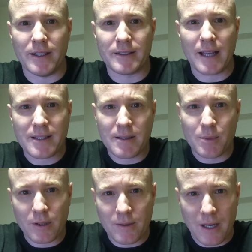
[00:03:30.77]
That's the
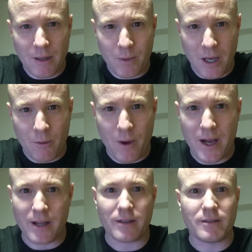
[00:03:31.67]
book that when I
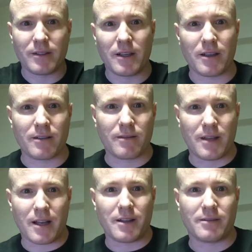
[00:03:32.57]
read it, it
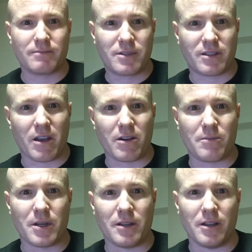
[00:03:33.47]
kind of scared
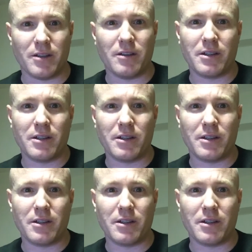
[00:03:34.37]
me, you know.